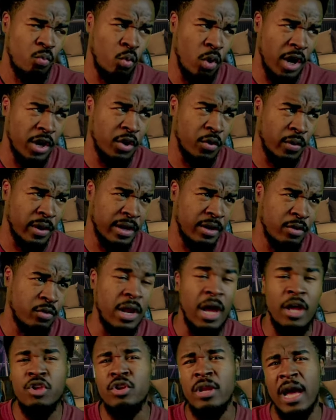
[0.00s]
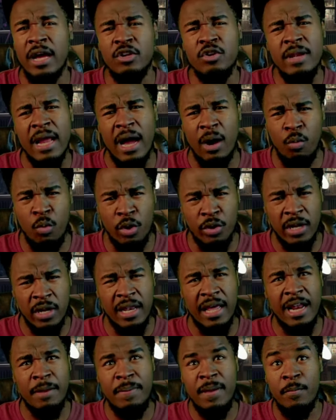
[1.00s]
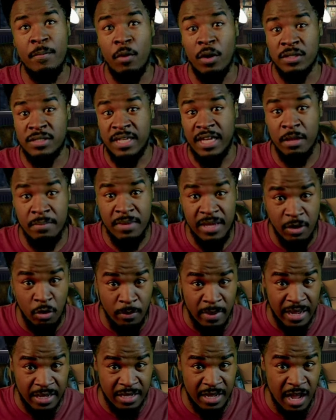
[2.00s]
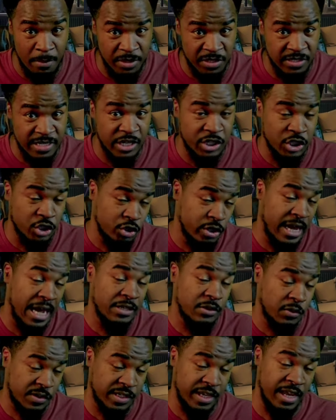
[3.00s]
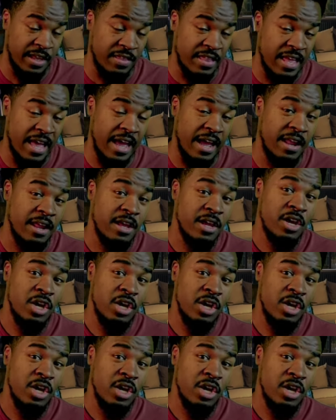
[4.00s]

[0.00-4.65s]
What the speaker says: wondering. No, you're not wondering. A lot of people are telling me on my comment section, you guys are saying that